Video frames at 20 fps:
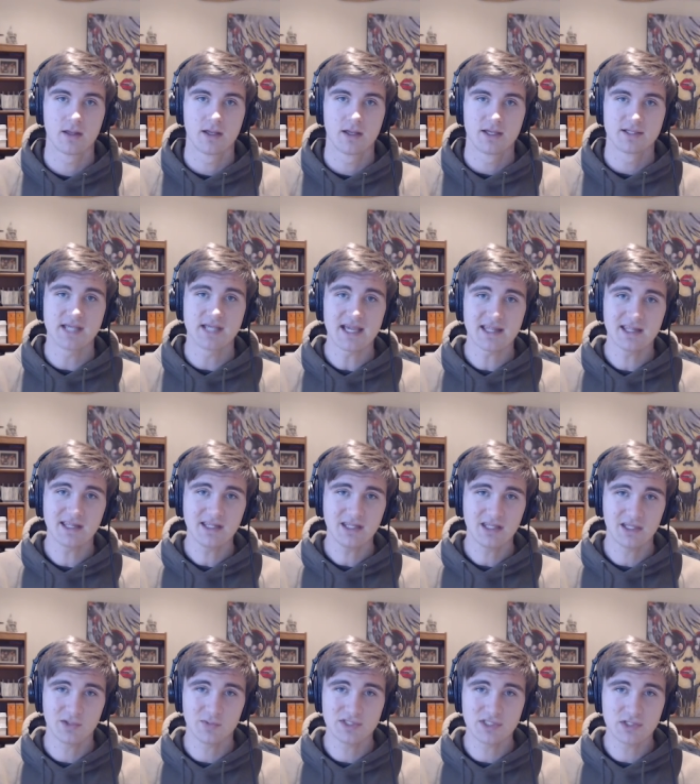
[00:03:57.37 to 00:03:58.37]

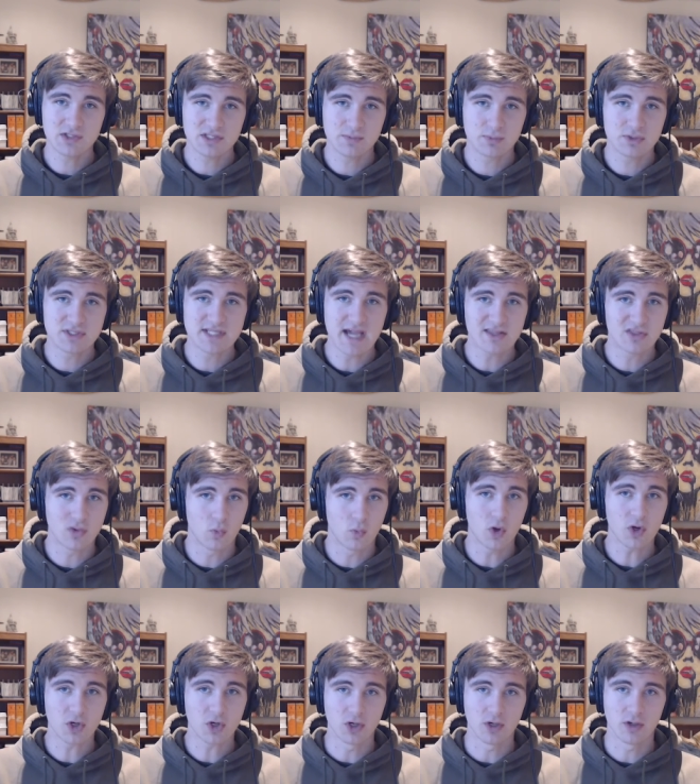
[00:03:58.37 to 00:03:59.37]
Secondly, it was used to protect the
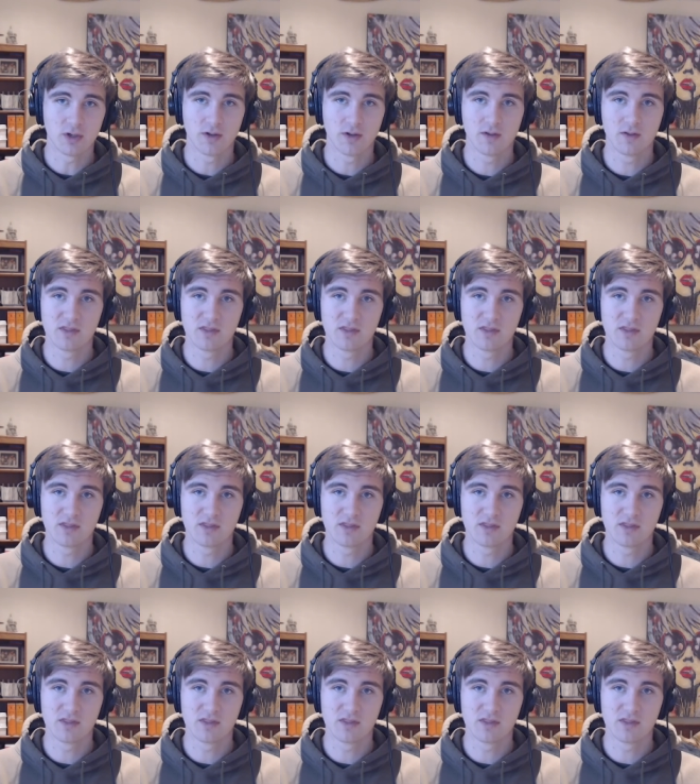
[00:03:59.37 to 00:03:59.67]
worker.